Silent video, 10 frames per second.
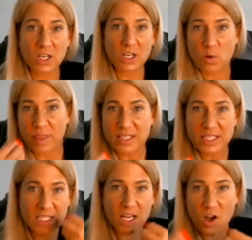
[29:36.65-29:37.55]
where they
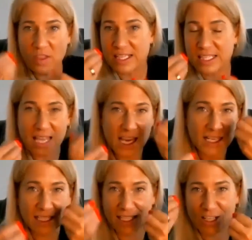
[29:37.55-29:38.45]
say all these
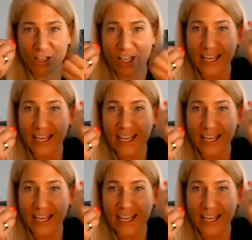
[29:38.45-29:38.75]
things and they're